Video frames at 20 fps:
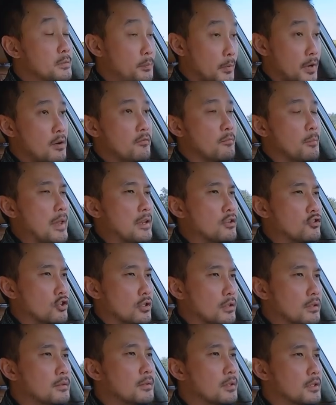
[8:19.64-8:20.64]
Speaking of
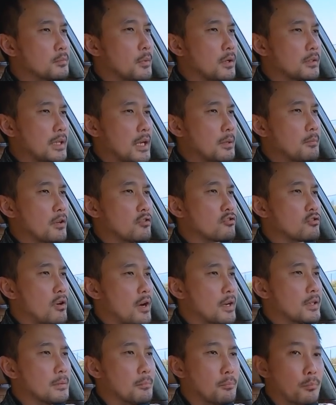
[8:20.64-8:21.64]
mansion, it's about time I
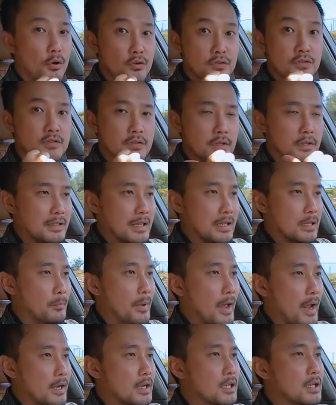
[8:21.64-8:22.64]
tried the boss seat at the
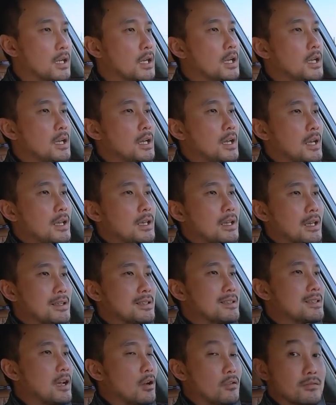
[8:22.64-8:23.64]
back
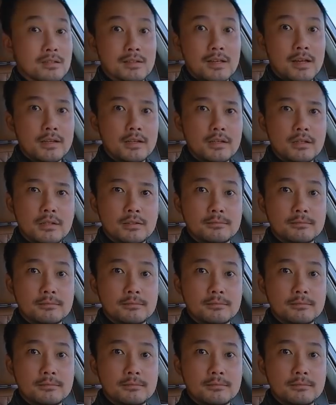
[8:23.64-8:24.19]
and see how it's like.